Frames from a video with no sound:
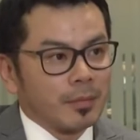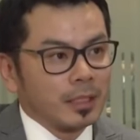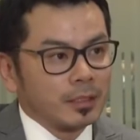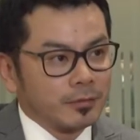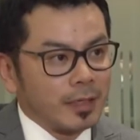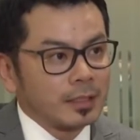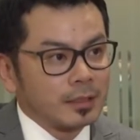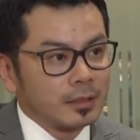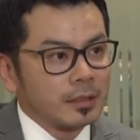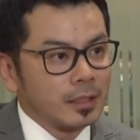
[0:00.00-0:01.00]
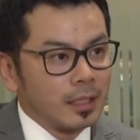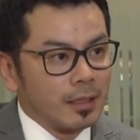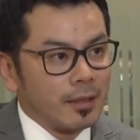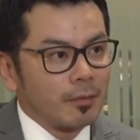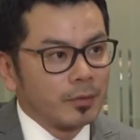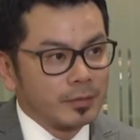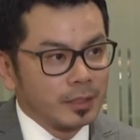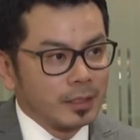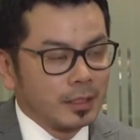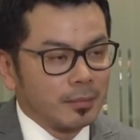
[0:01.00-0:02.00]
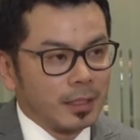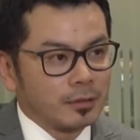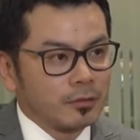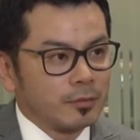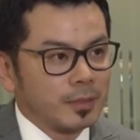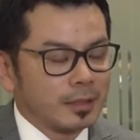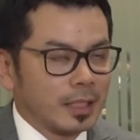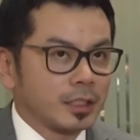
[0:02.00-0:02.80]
major factors that we've seen in the past 12 months.